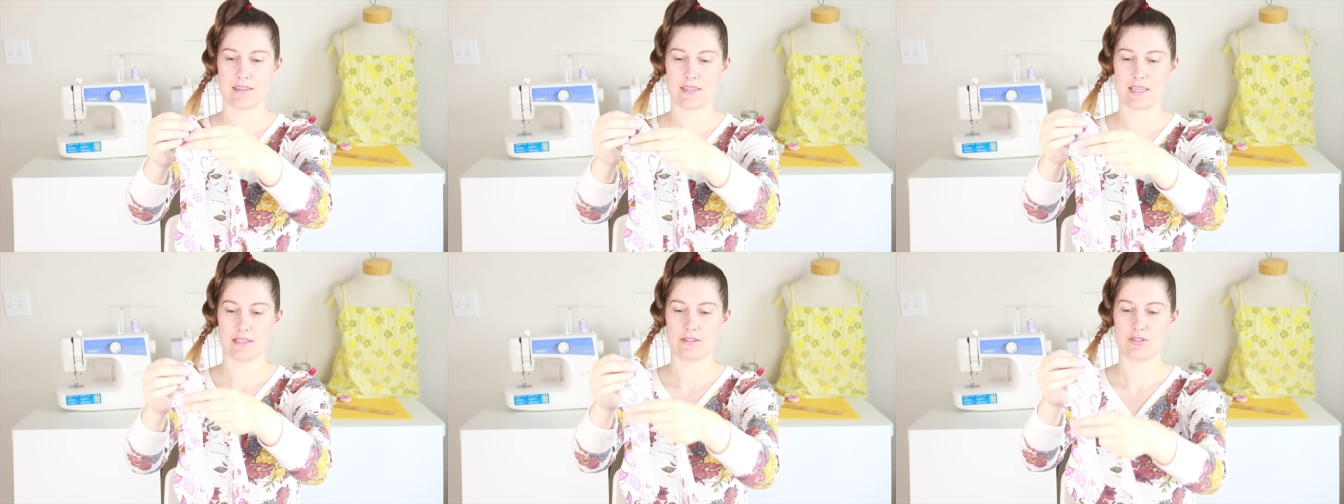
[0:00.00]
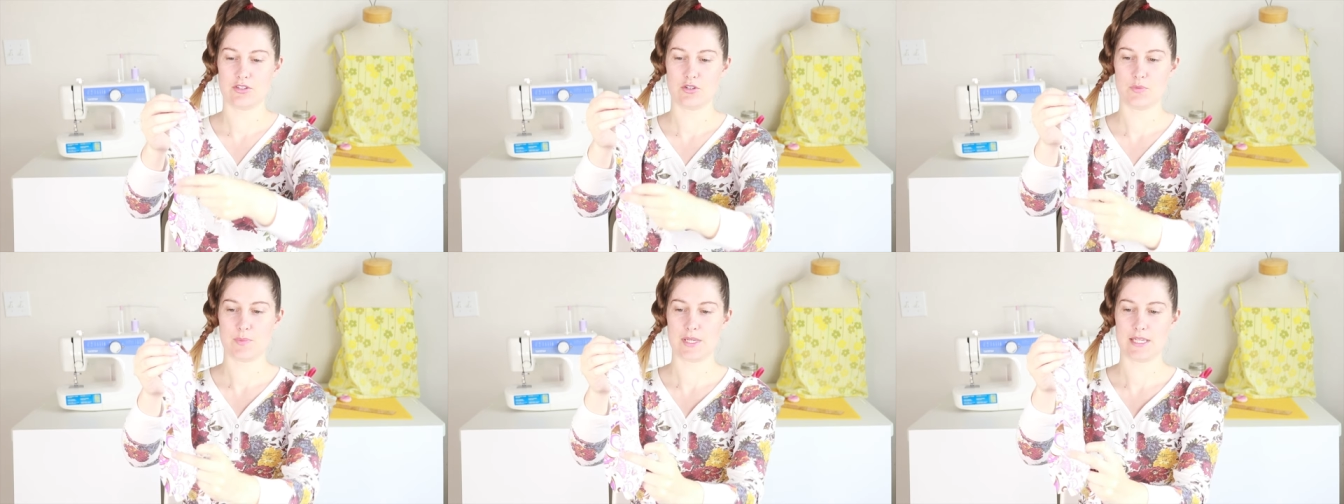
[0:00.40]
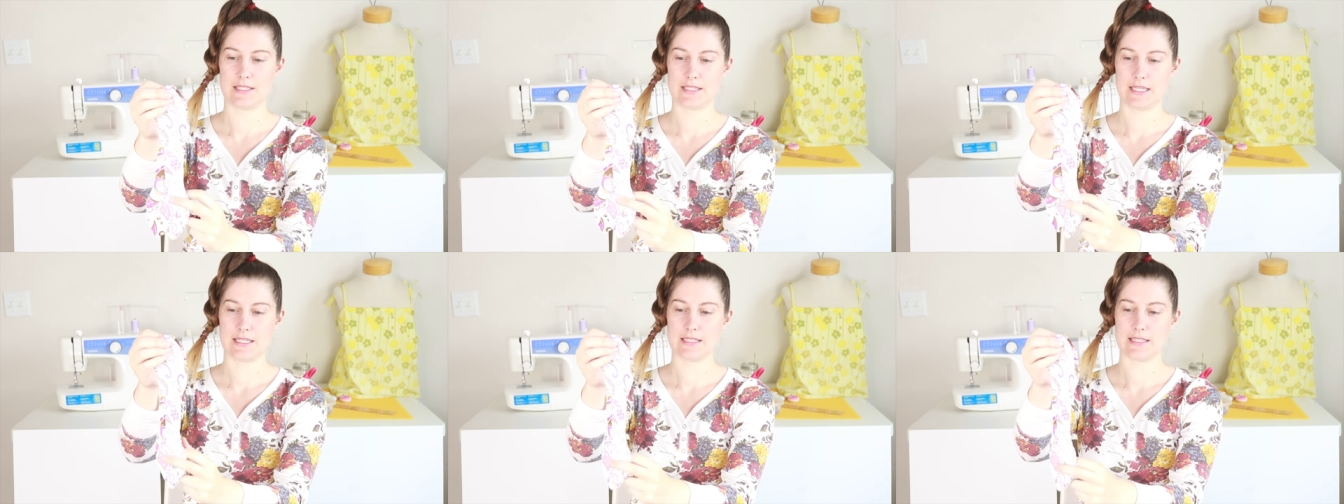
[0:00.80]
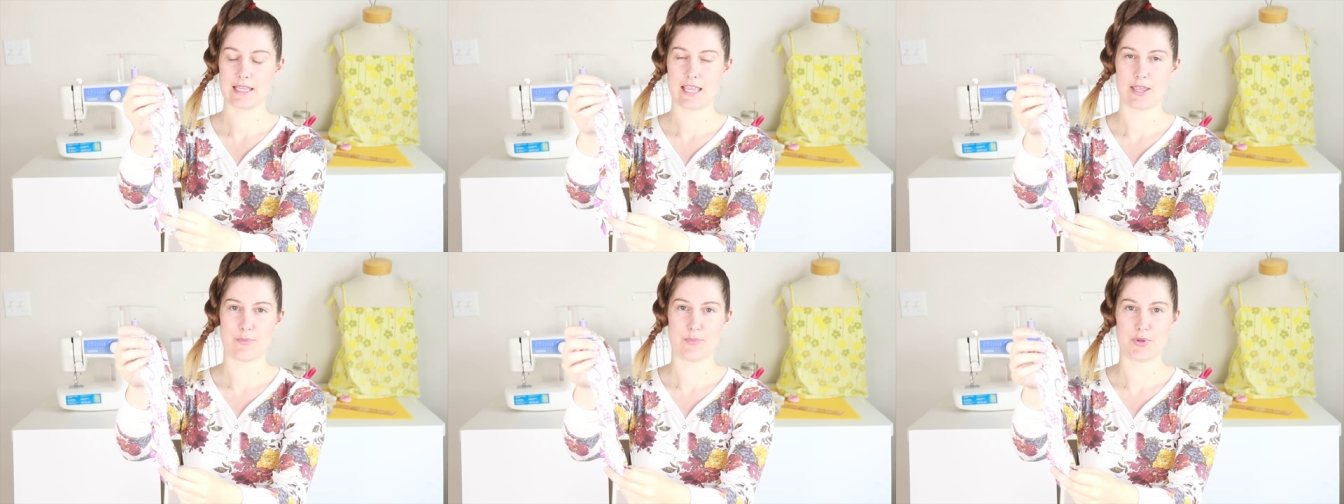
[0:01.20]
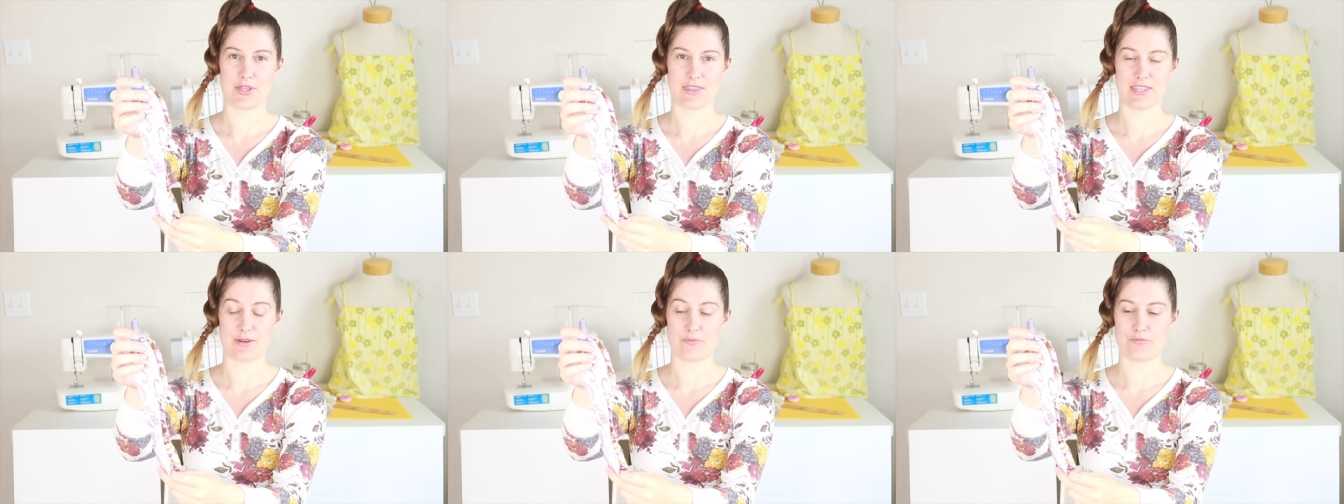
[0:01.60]
these two pieces and
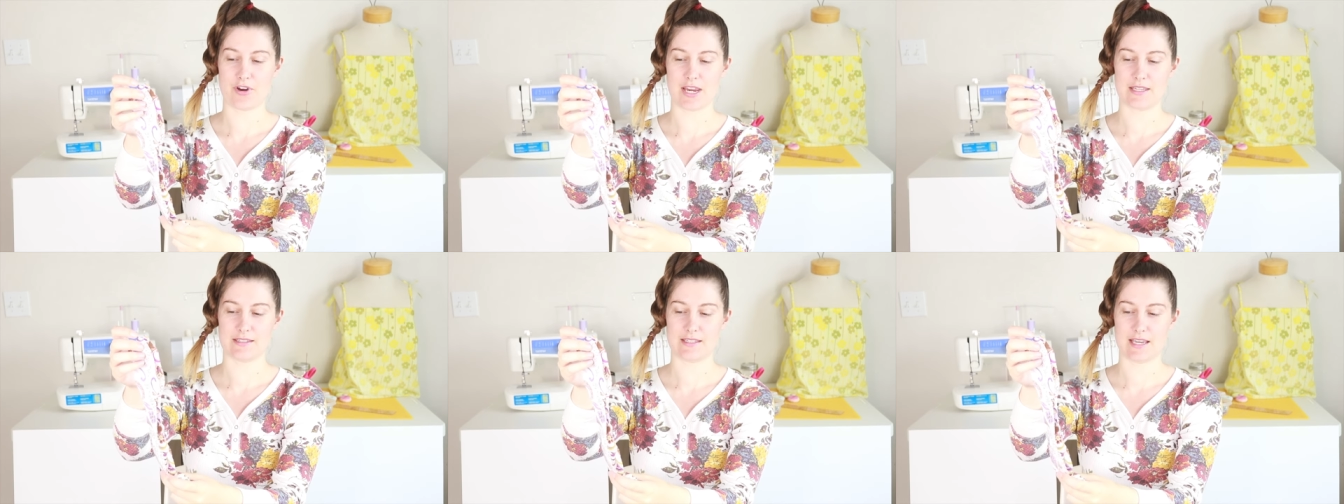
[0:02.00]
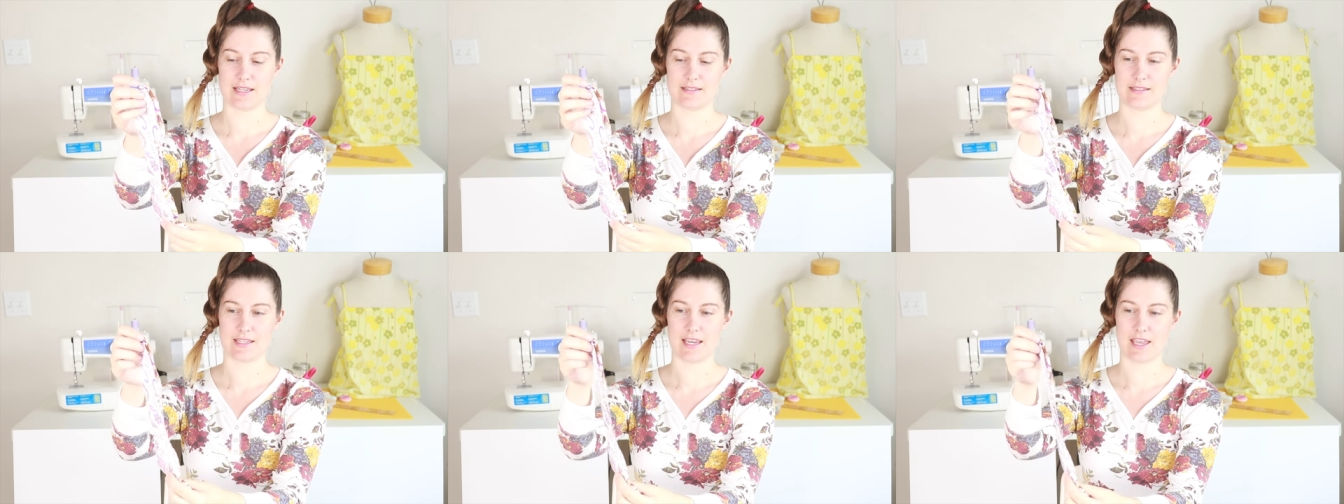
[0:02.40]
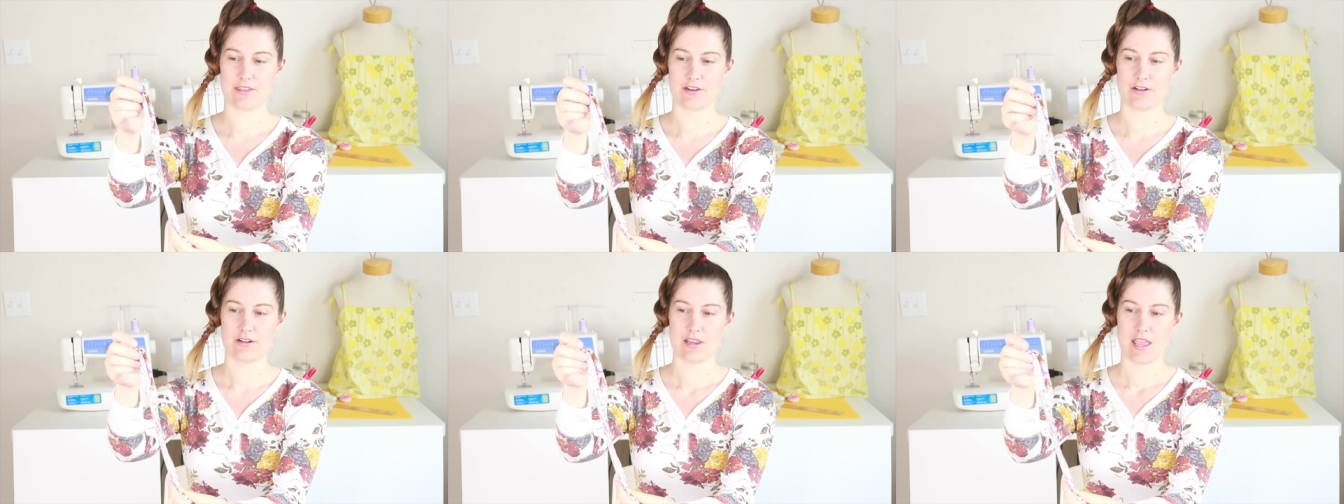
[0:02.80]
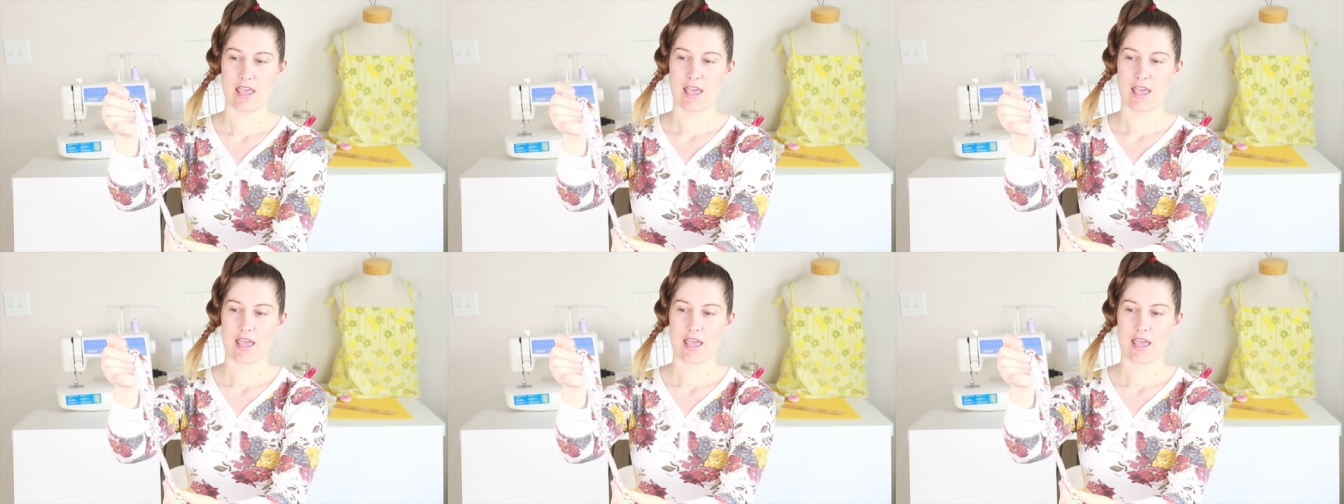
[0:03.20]
put them right sides together,